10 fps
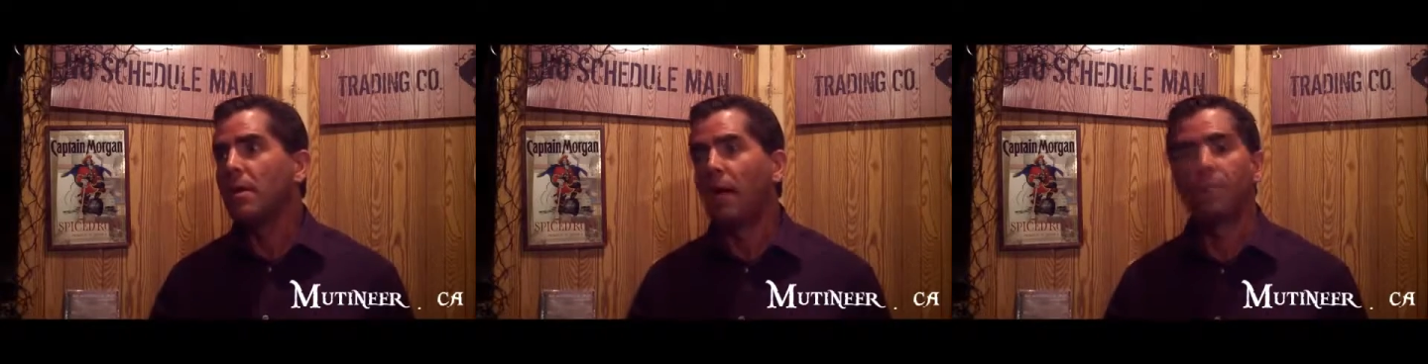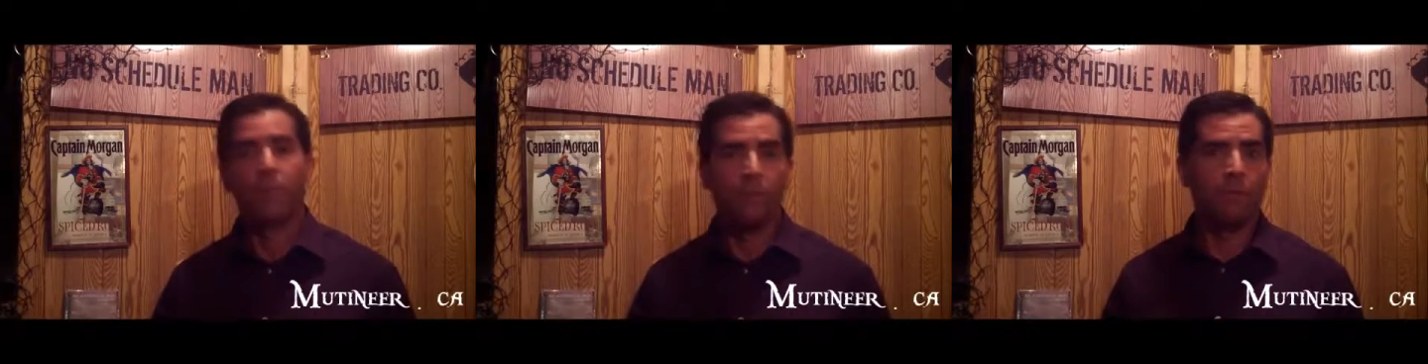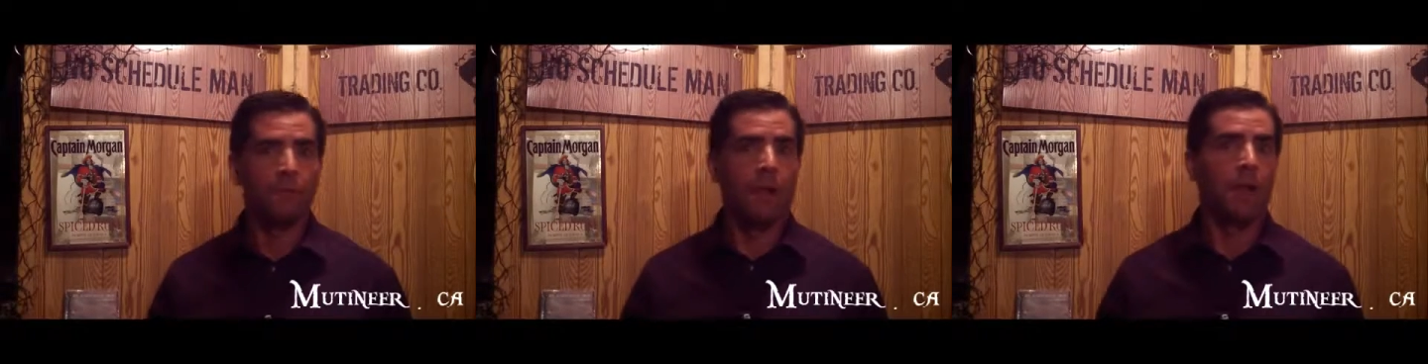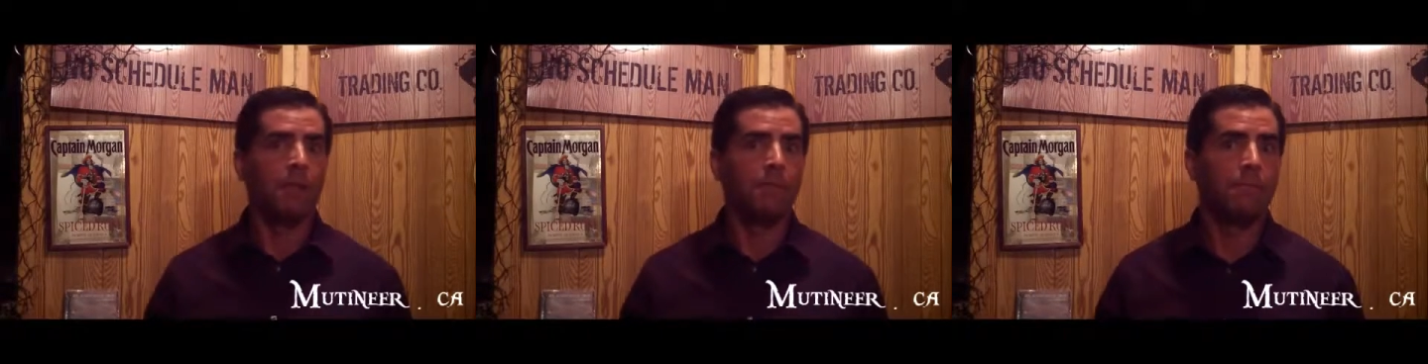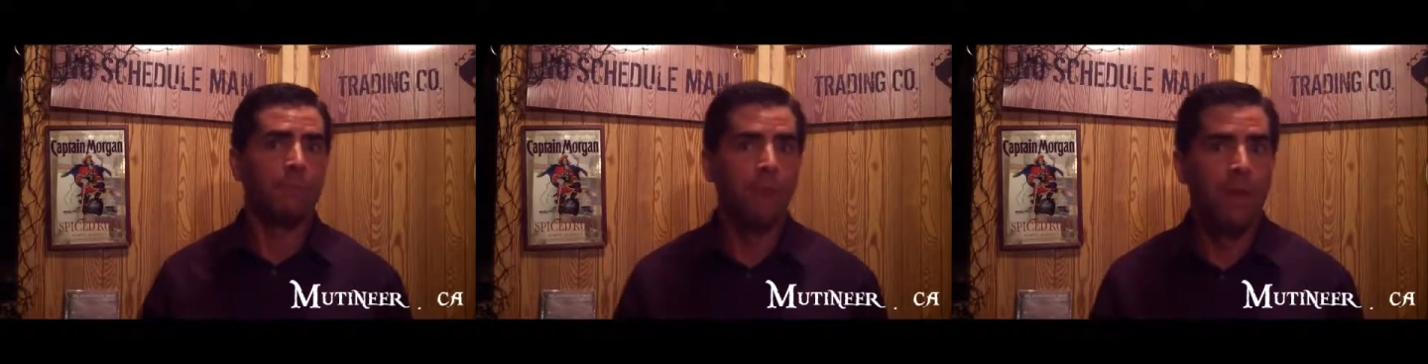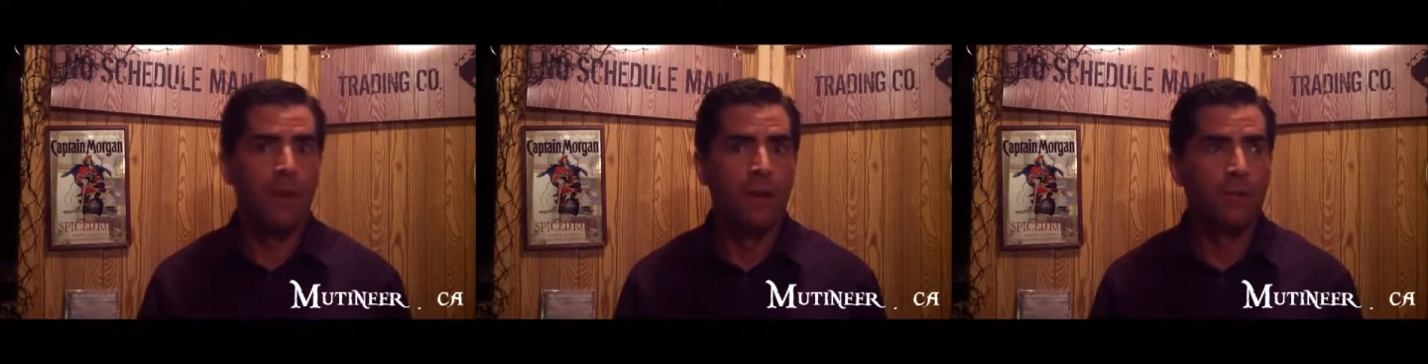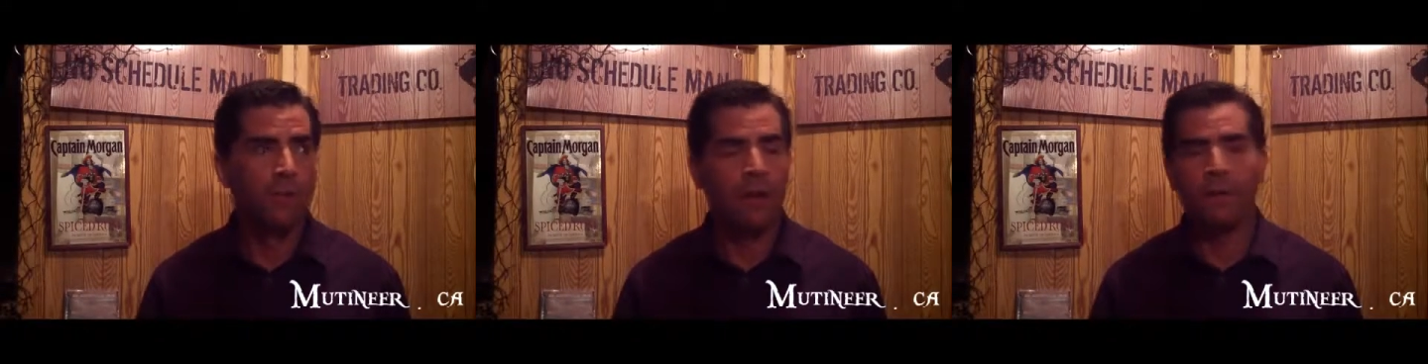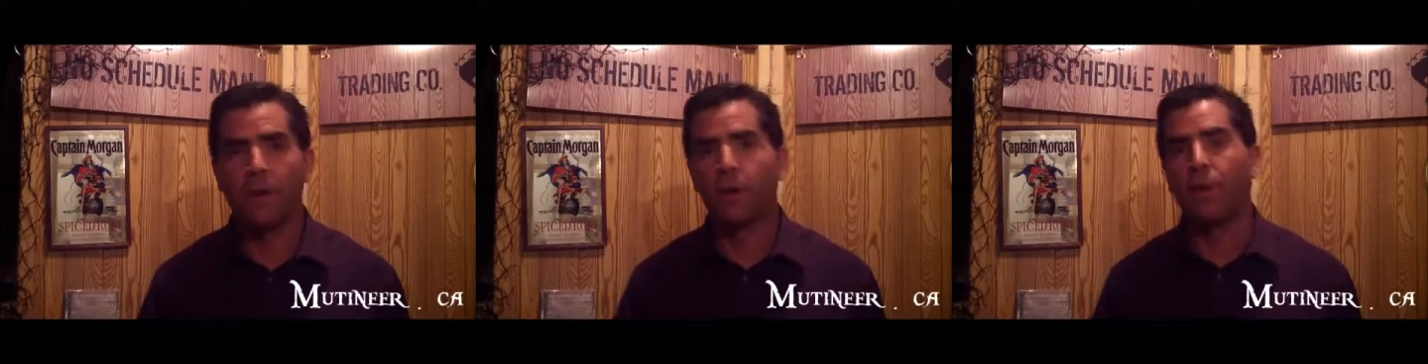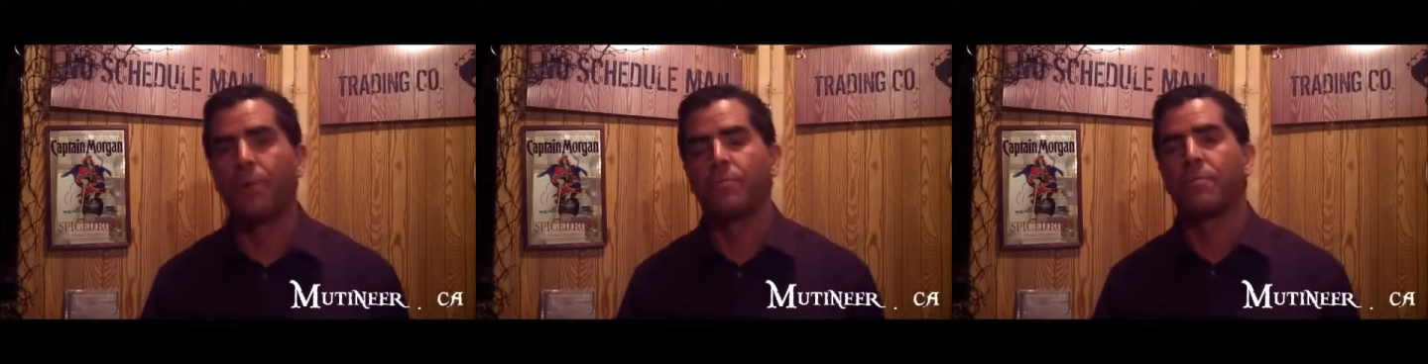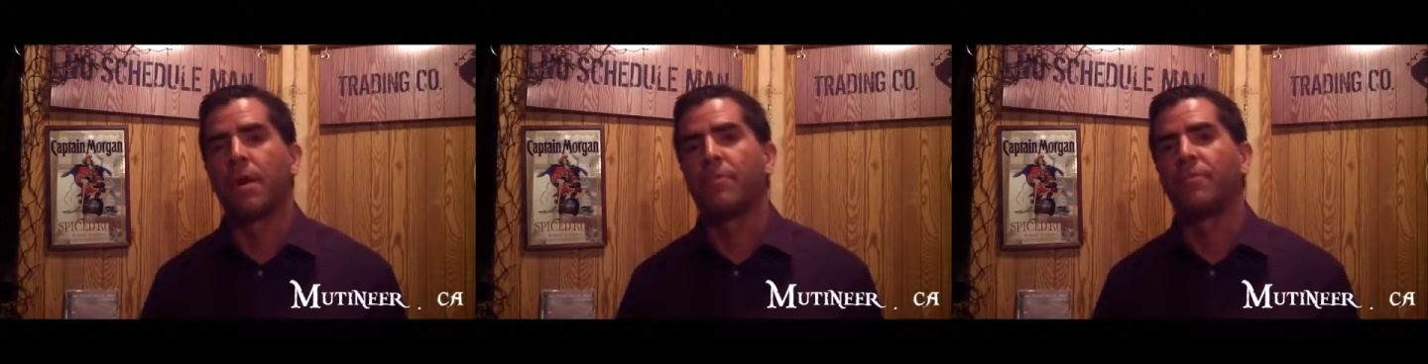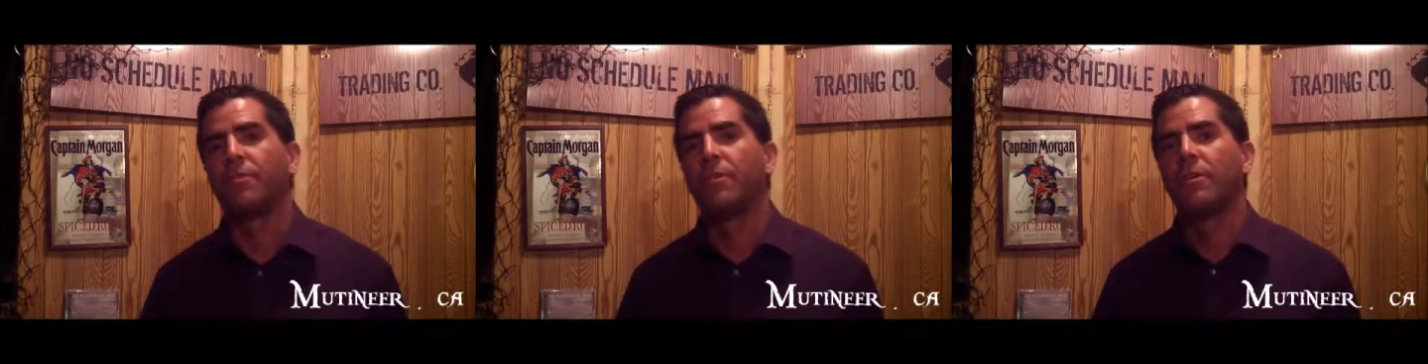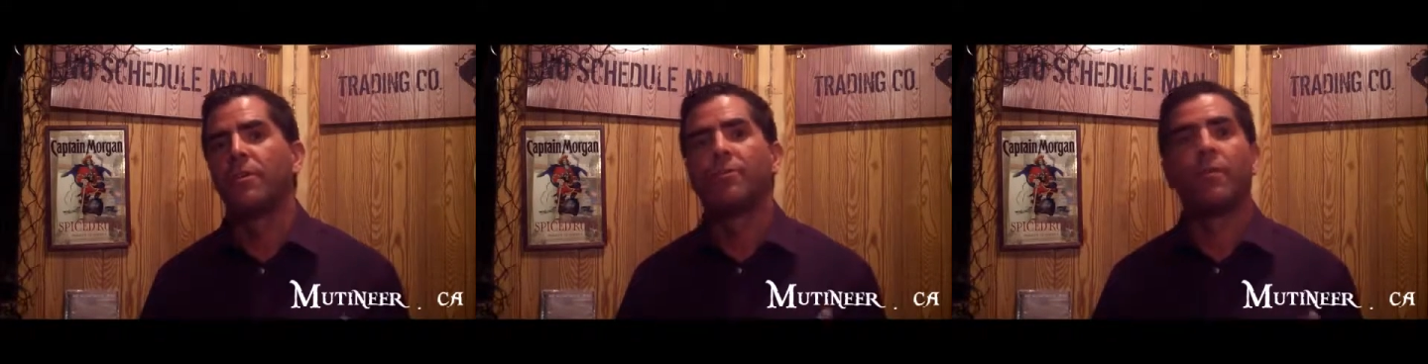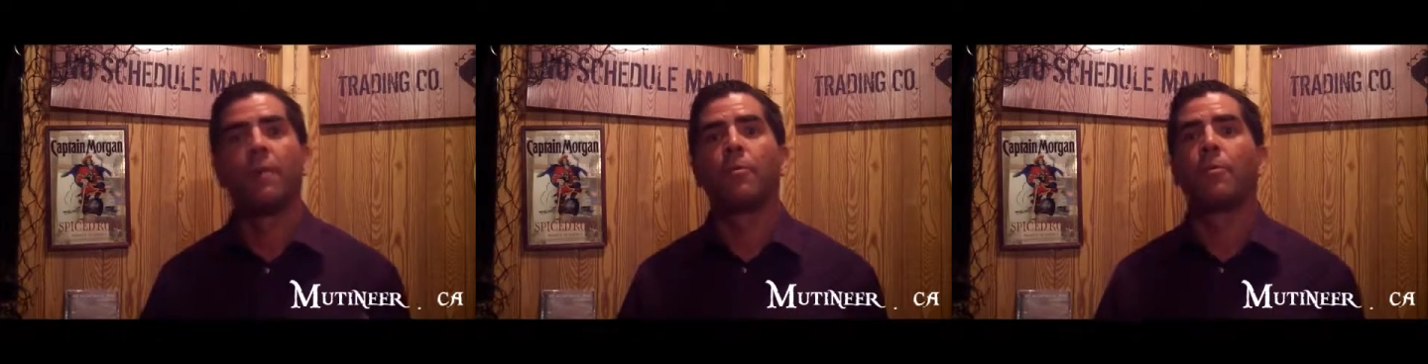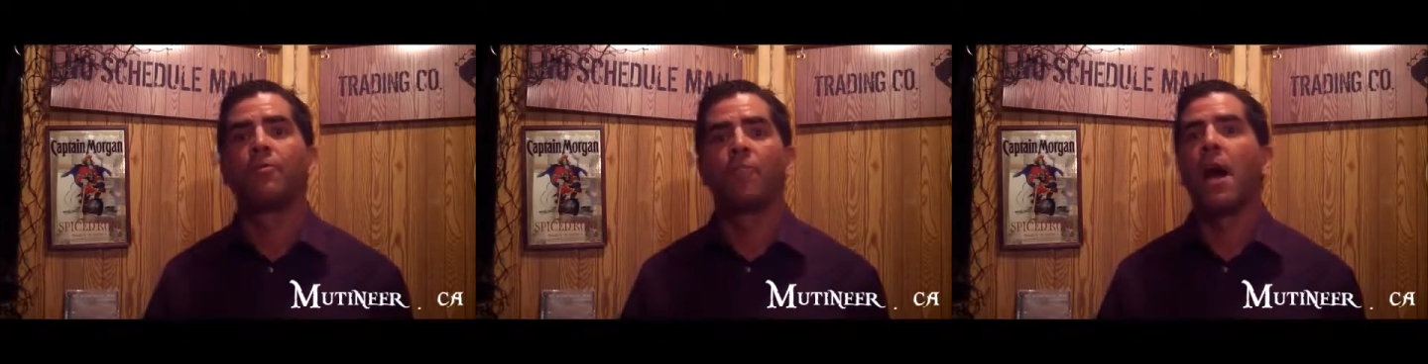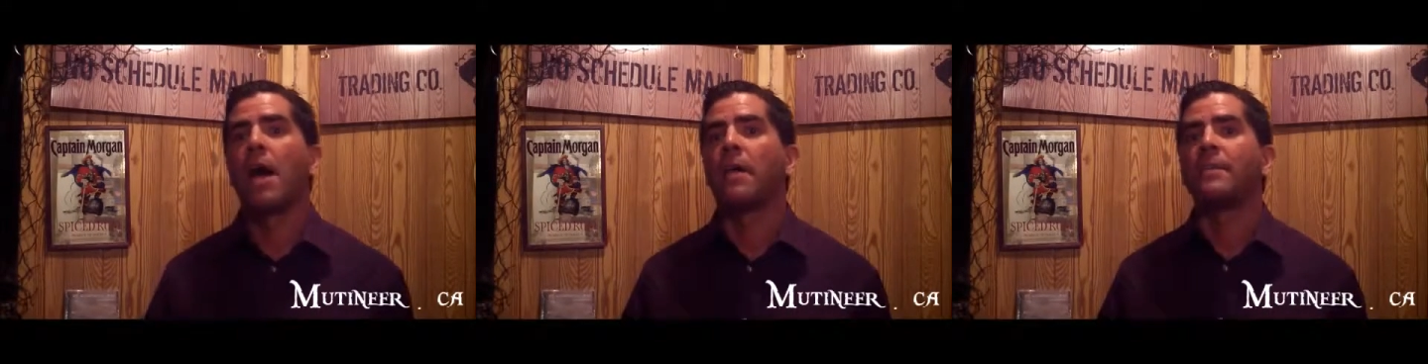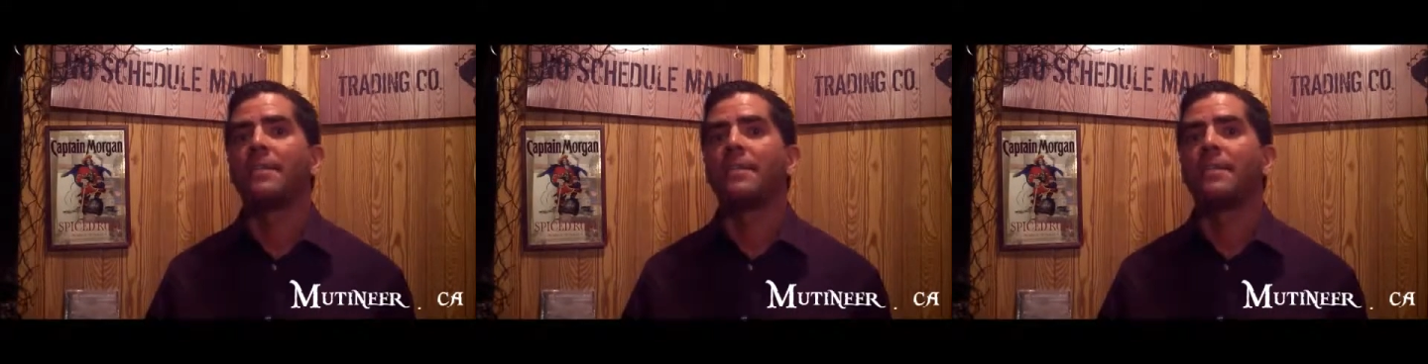I'm going to regret it. So I don't want to go with regrets, so I'm going to try it.